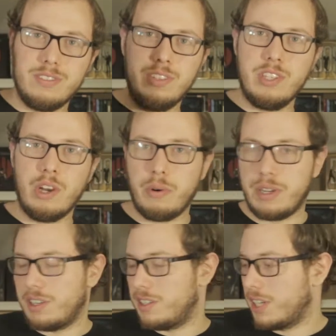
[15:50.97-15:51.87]

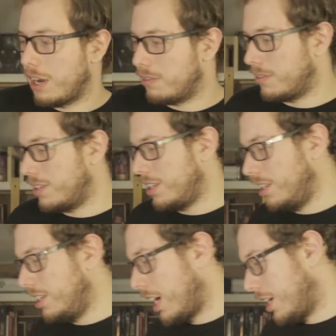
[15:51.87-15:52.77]
knowing
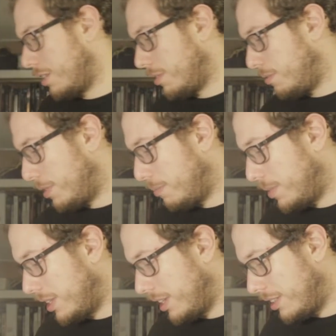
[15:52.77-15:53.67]
not everything,
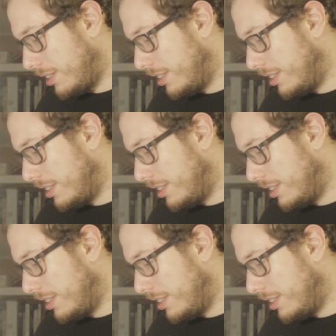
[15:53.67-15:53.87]
but like,